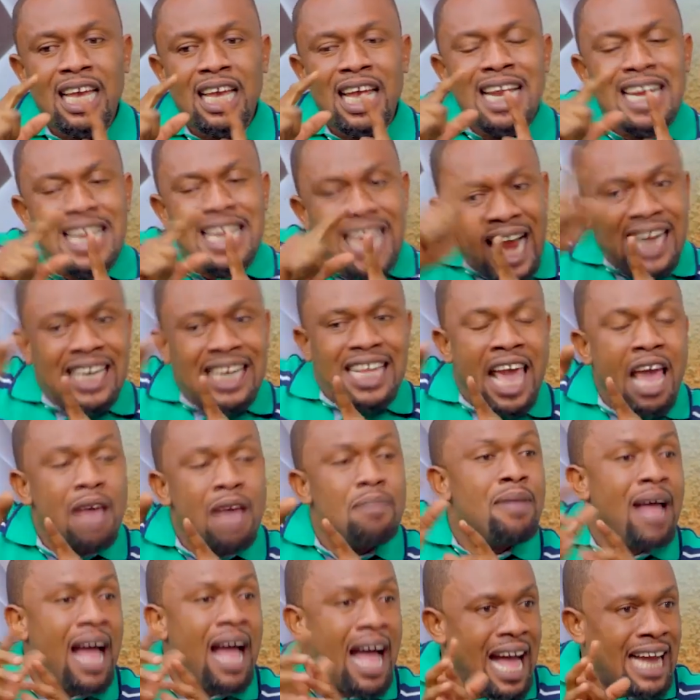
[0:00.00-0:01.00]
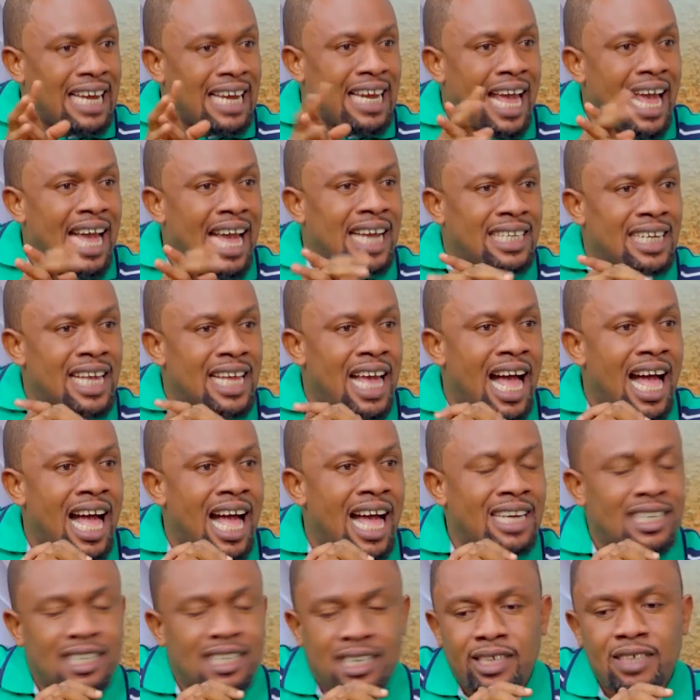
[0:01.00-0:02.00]
In that game at the
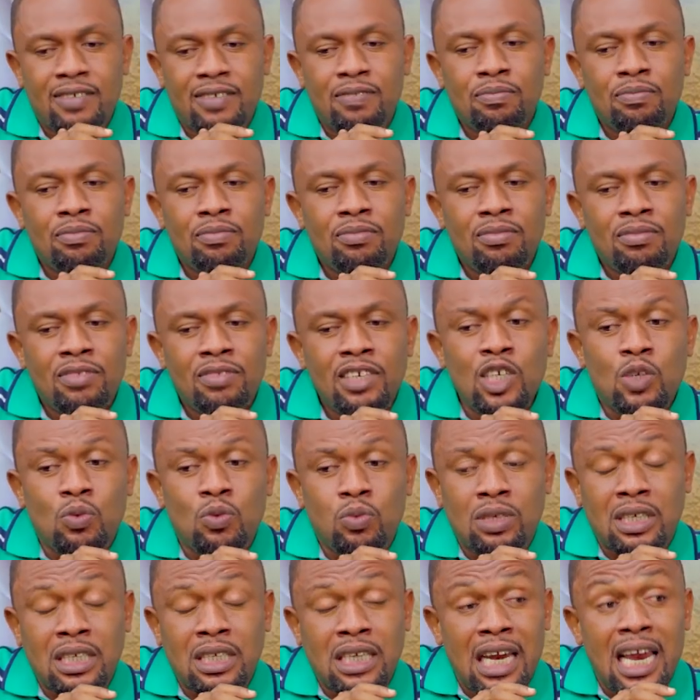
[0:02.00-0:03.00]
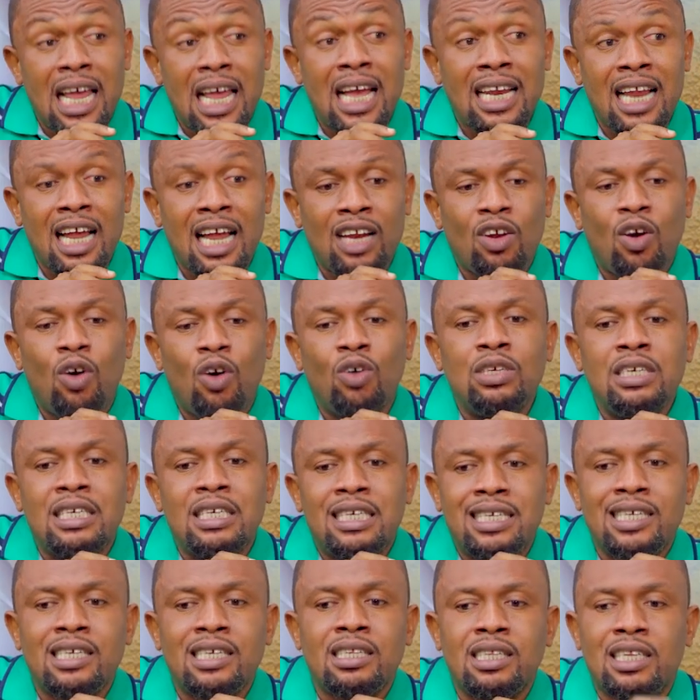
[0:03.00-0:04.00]
Etihad, it was clear that
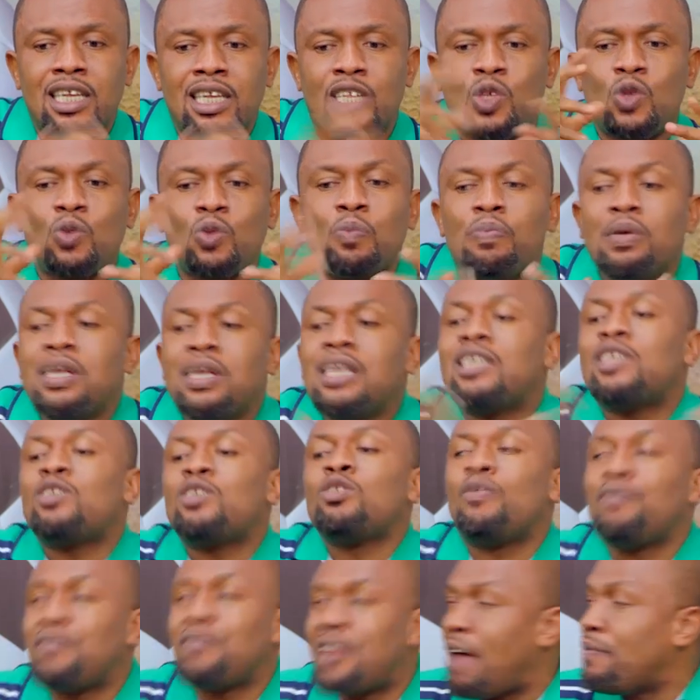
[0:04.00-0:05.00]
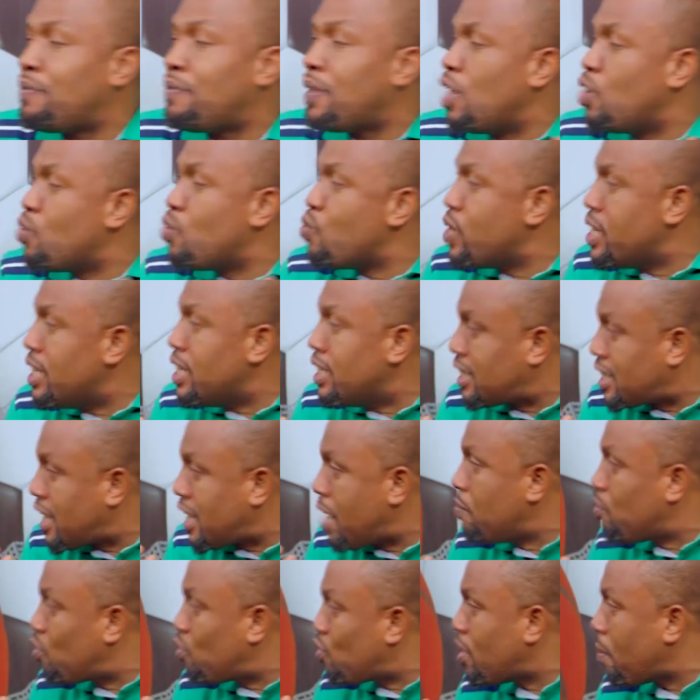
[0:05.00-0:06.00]
until the stupidity of David Luiz
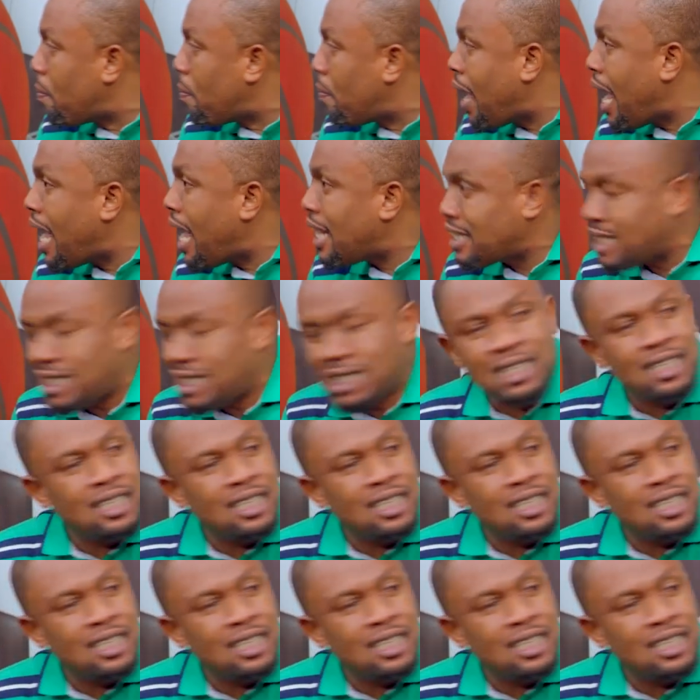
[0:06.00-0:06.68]
came to the party,